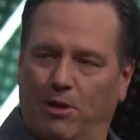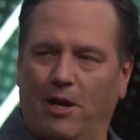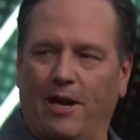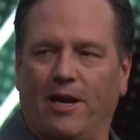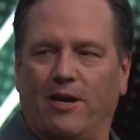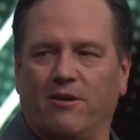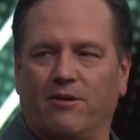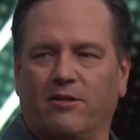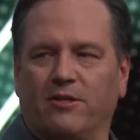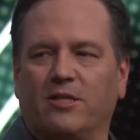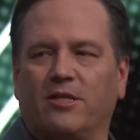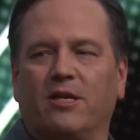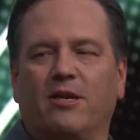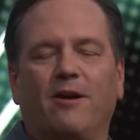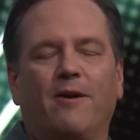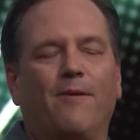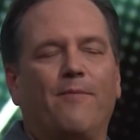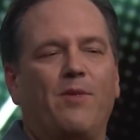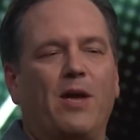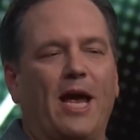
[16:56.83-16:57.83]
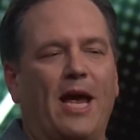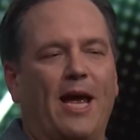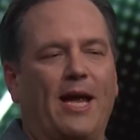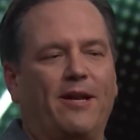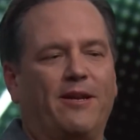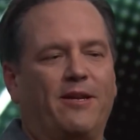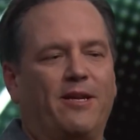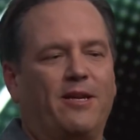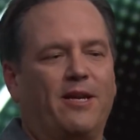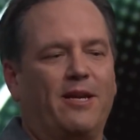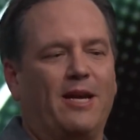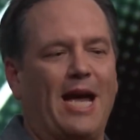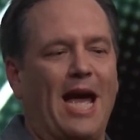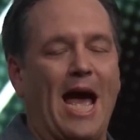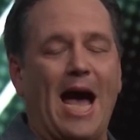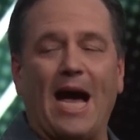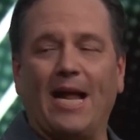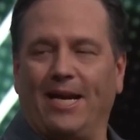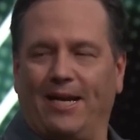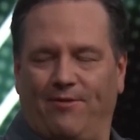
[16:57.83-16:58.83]
They're not losing sleep over
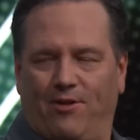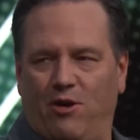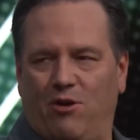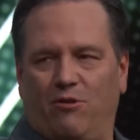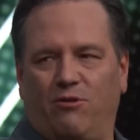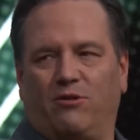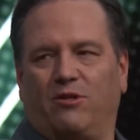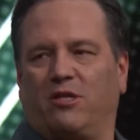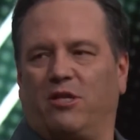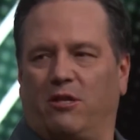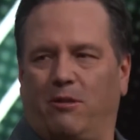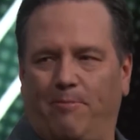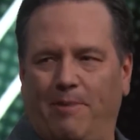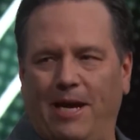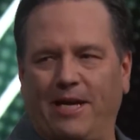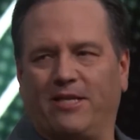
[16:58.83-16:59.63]
this. They're not.